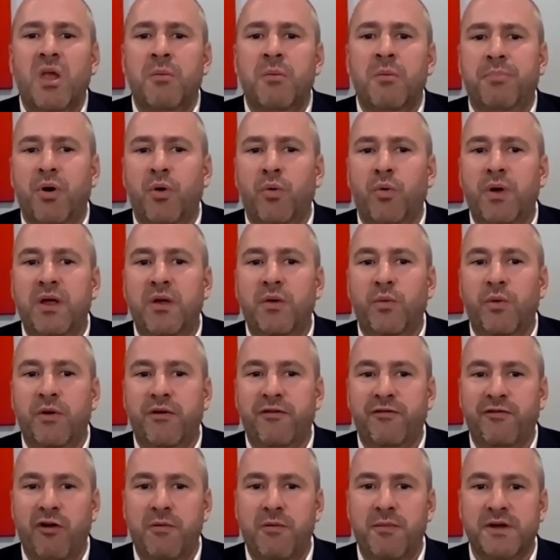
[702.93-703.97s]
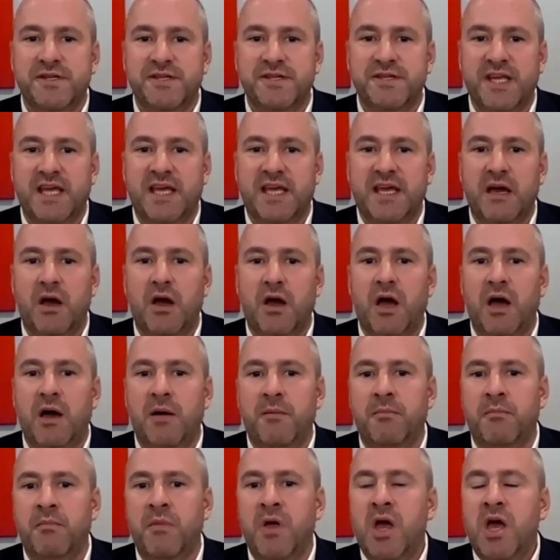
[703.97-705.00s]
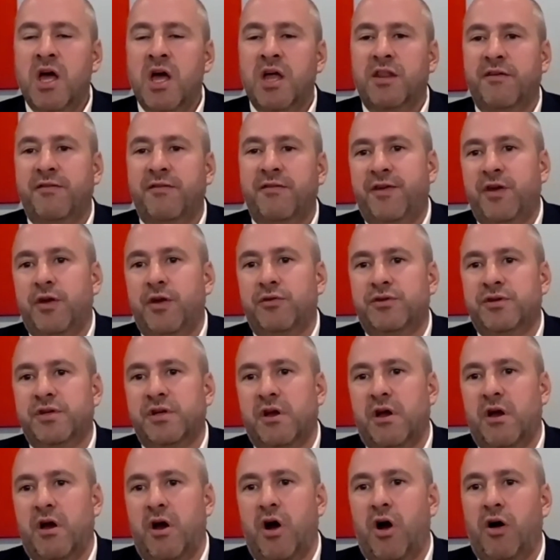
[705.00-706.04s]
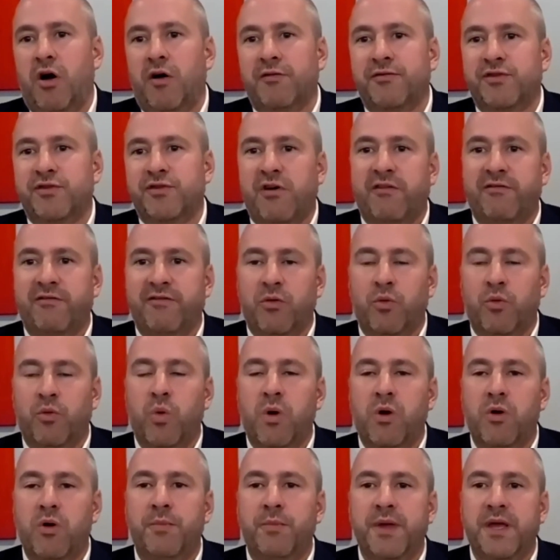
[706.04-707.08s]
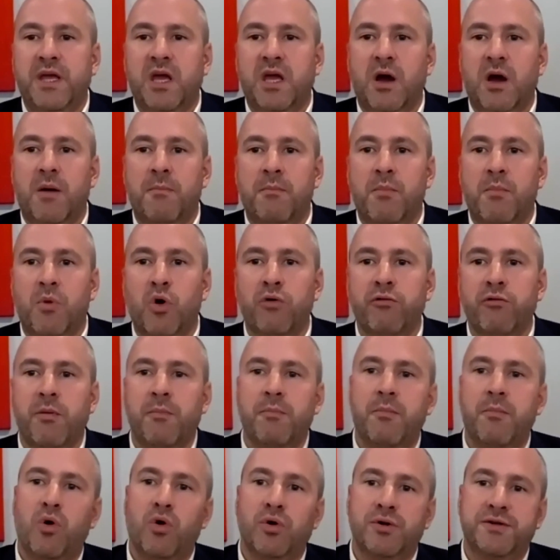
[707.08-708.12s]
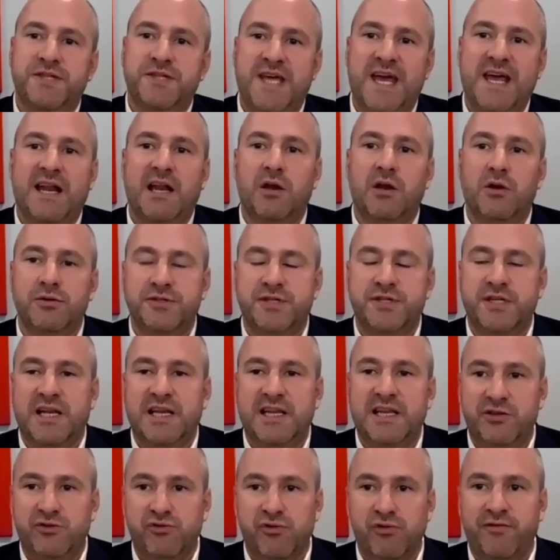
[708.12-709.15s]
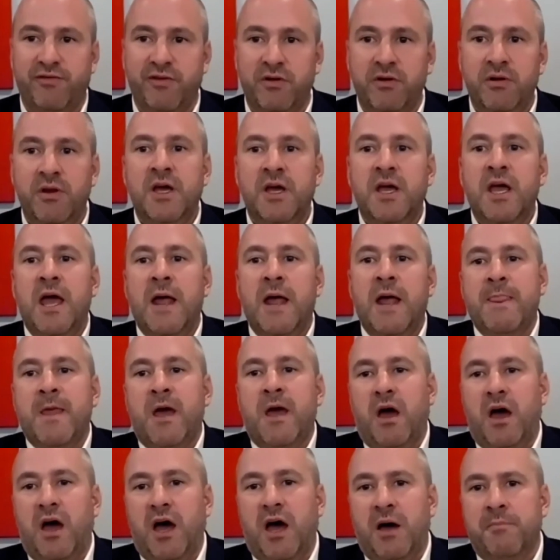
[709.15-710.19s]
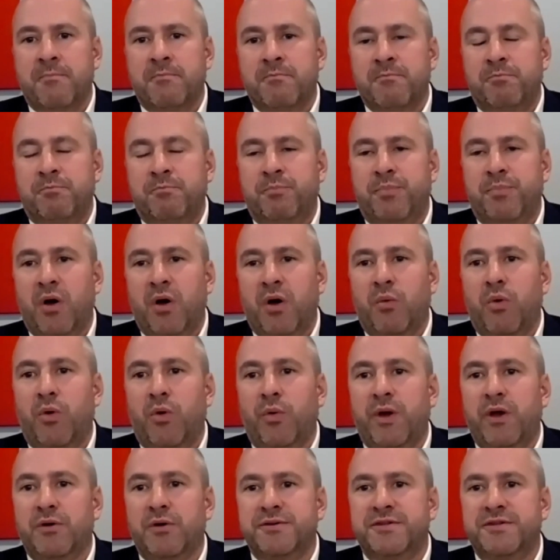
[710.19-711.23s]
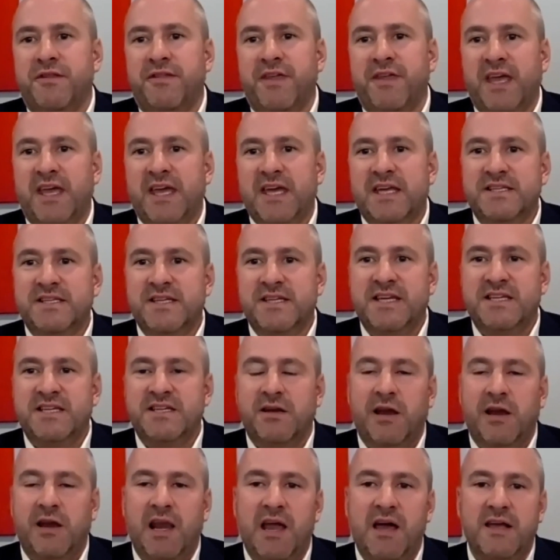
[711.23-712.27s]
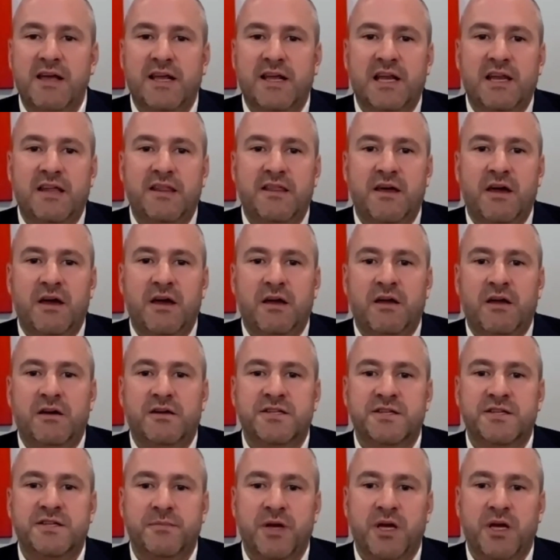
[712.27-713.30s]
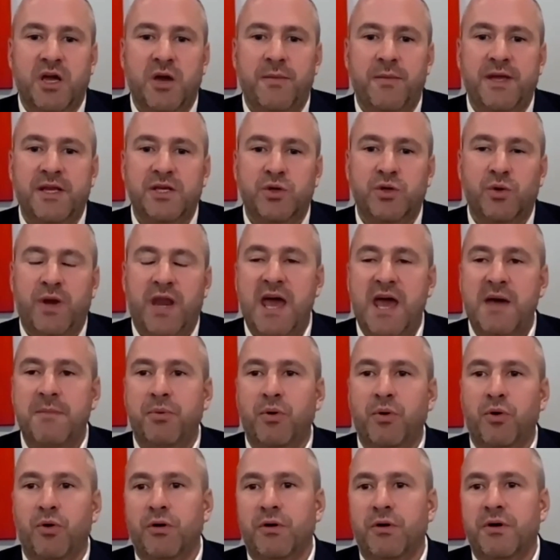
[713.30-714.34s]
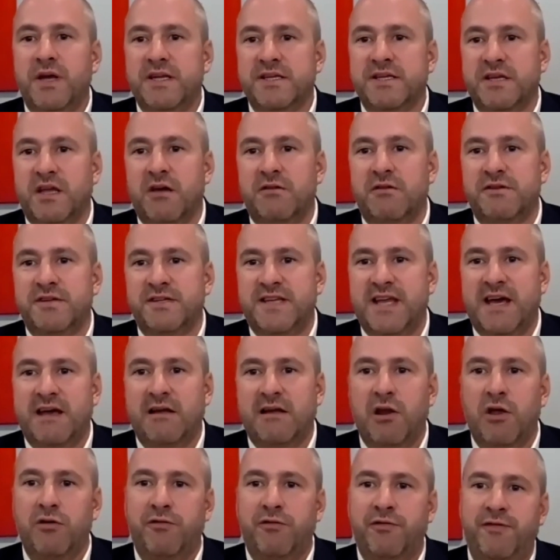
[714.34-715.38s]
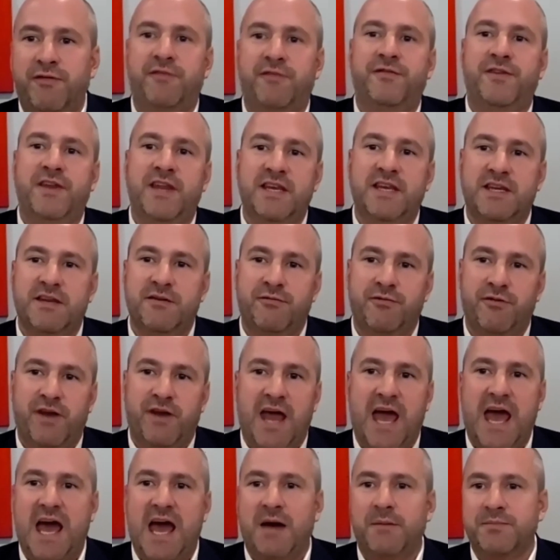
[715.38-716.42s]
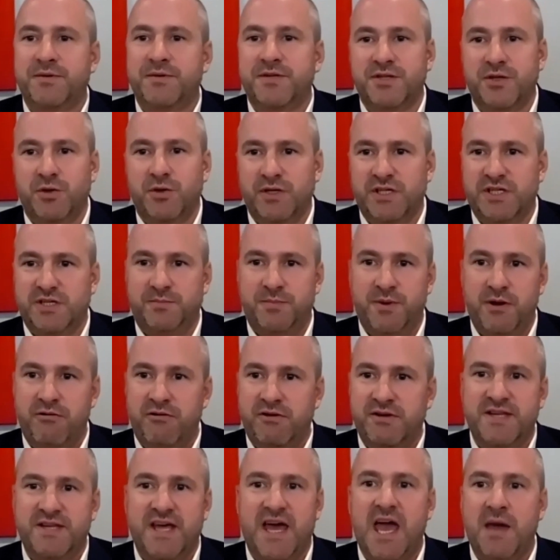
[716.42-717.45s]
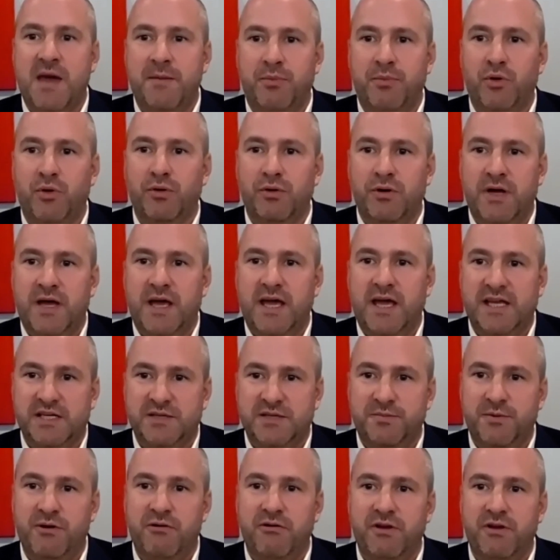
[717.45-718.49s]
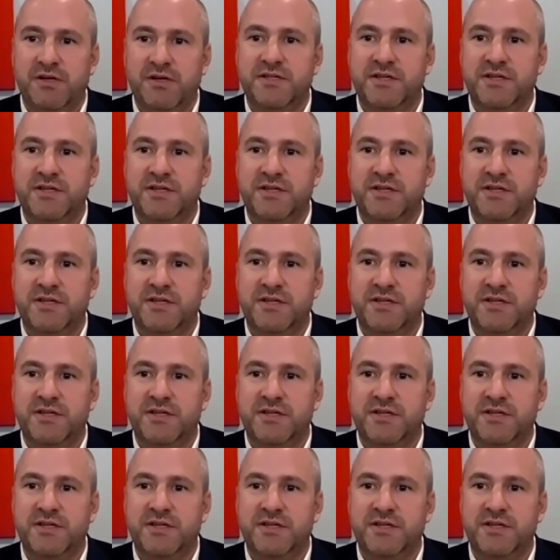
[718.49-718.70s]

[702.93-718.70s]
But we very much think the future of travel will become more and more technologically driven. But what we also think is it's unlikely that a customer coming to an airport is going to download 15 different apps to experience that airport experience.